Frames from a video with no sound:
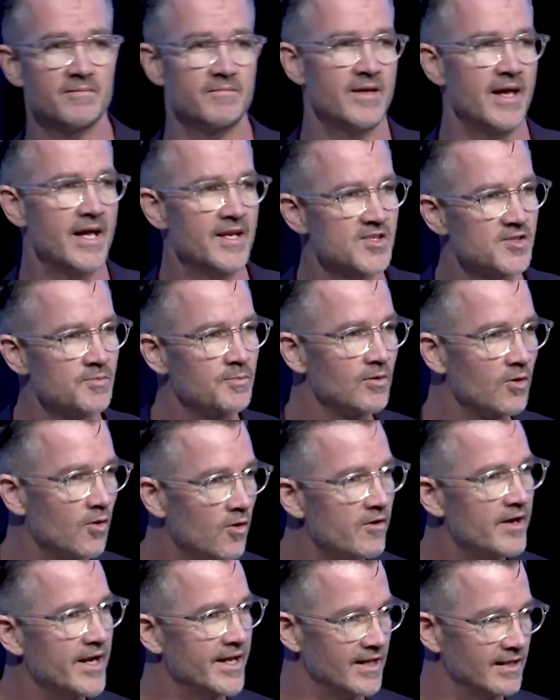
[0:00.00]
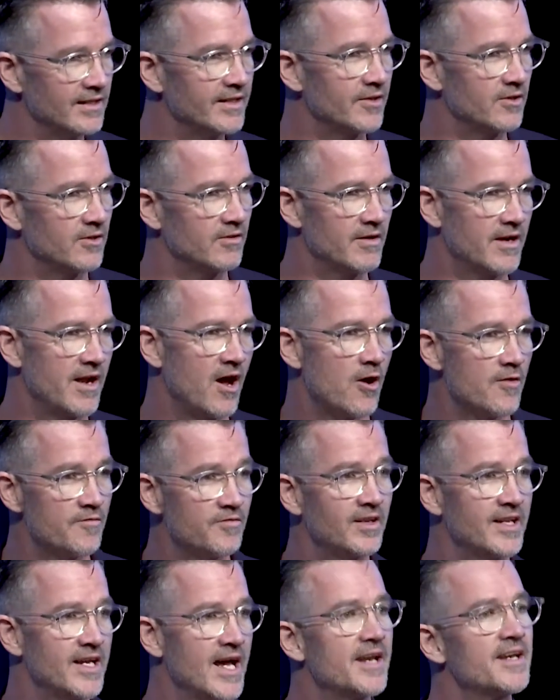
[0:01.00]
exploring a little and
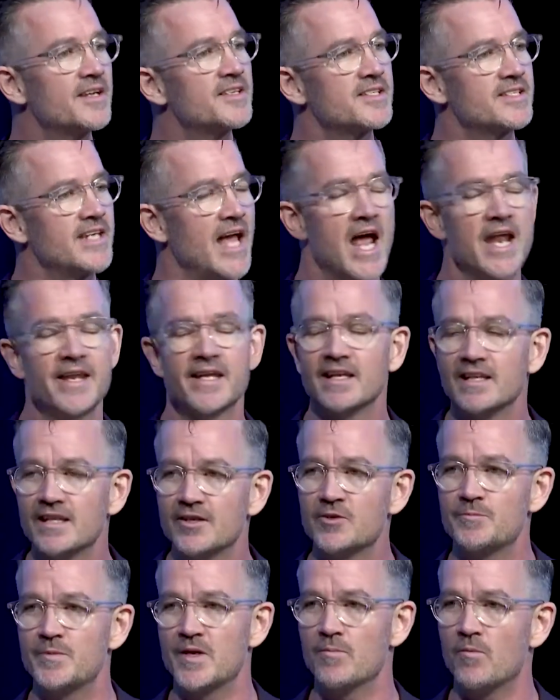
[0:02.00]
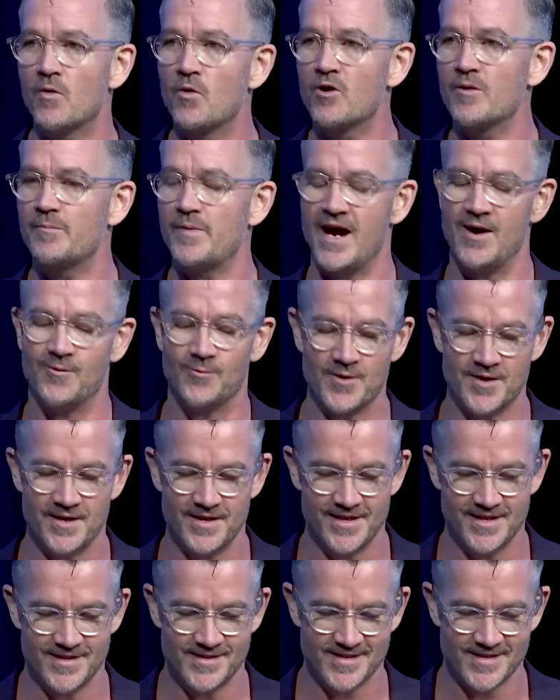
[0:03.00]
hopefully understanding a little bit more about what it
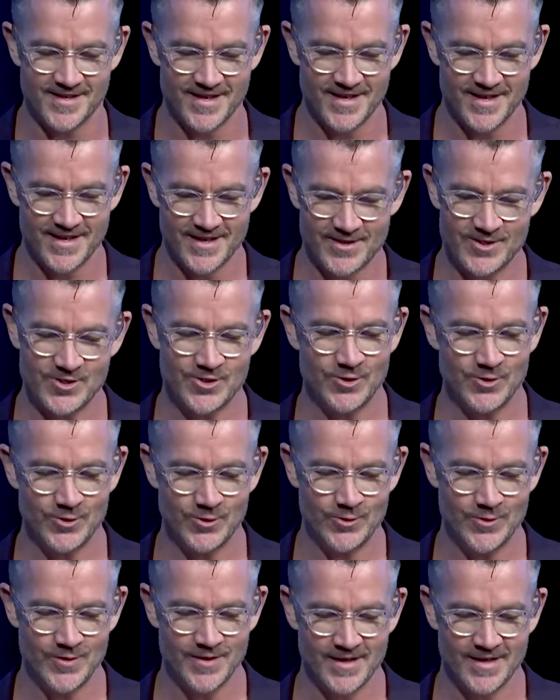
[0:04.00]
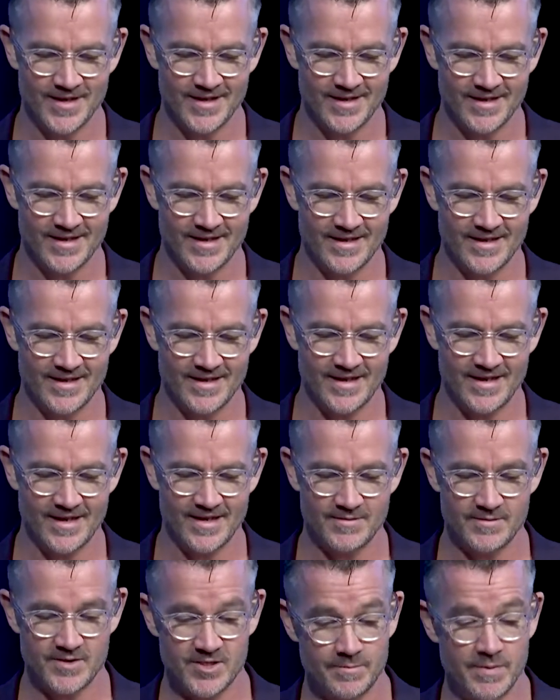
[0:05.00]
is to
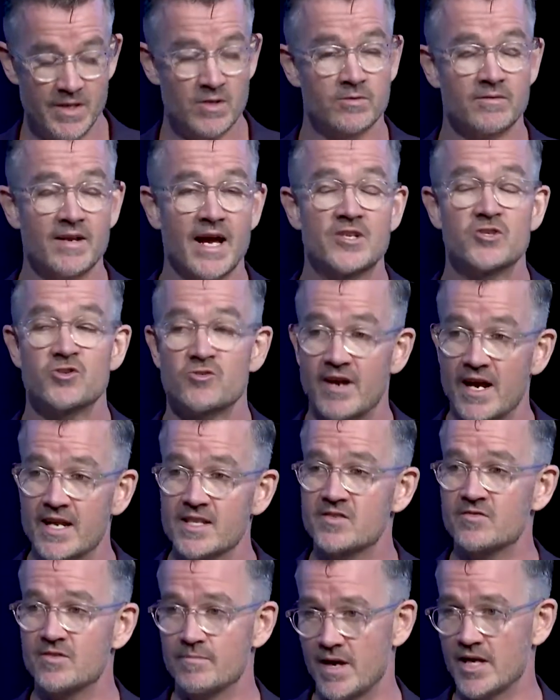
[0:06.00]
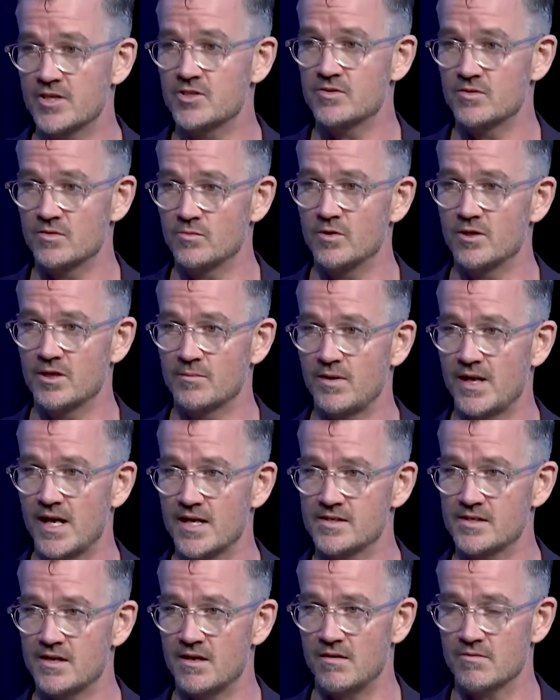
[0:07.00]
build a transformational
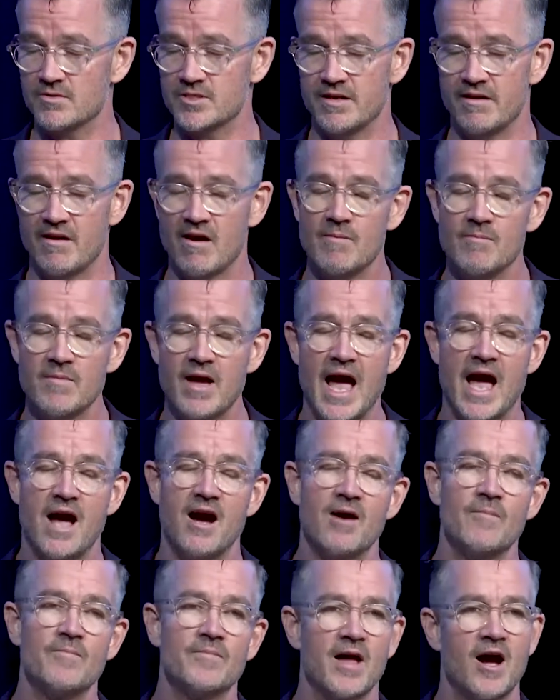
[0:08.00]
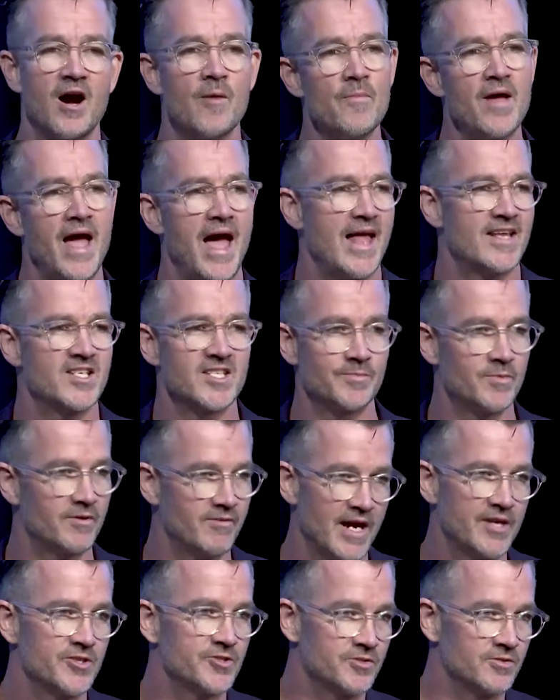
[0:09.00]
workplace culture. And I'm
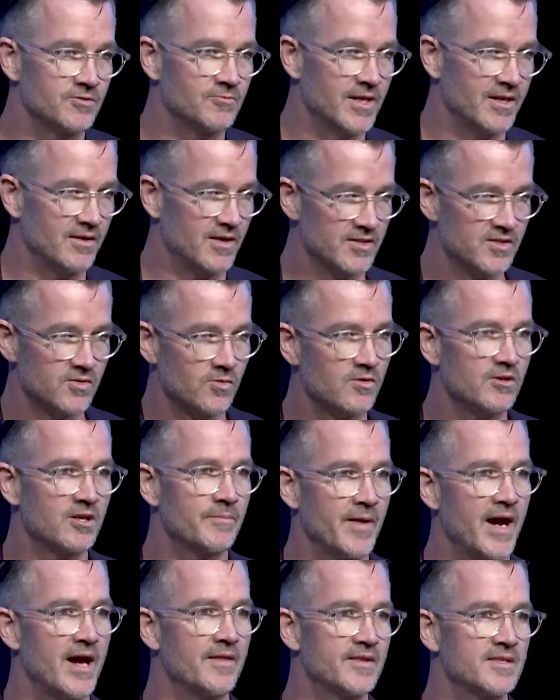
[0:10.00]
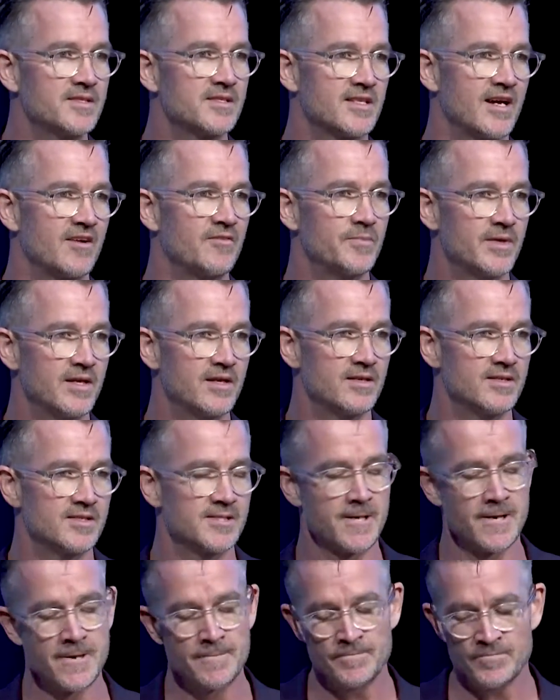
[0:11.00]
aspirational when I talk about this stuff, because
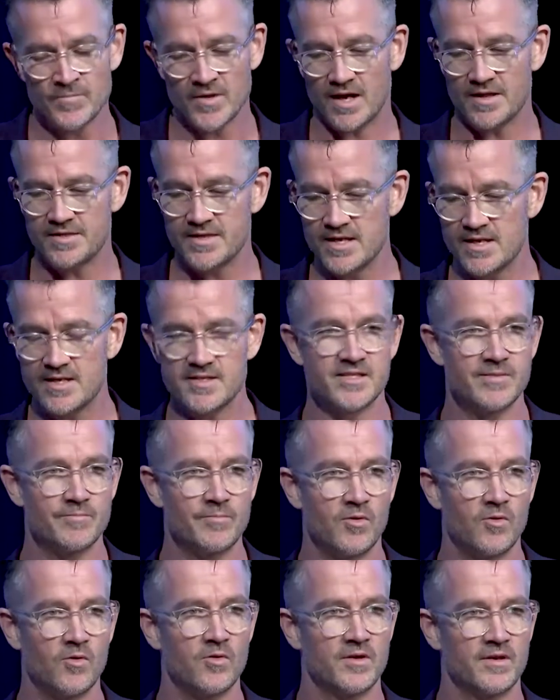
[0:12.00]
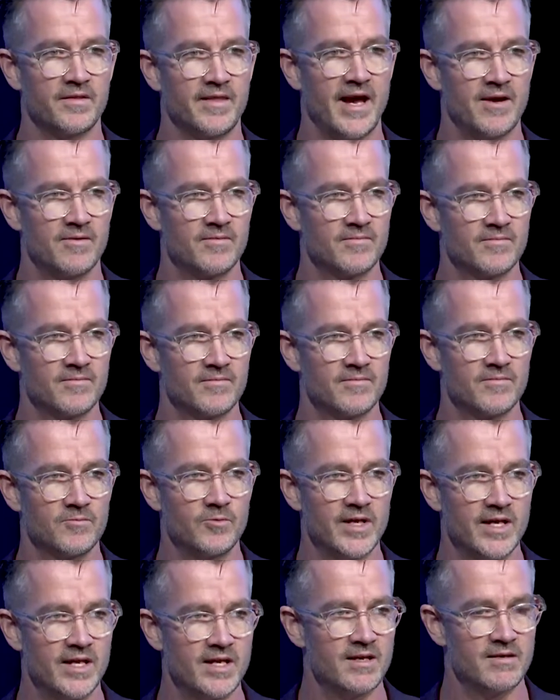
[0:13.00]
I think it's important that
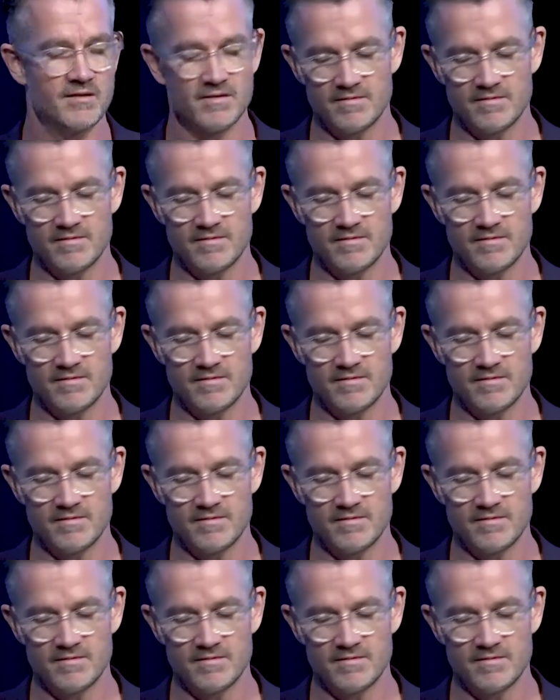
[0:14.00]
we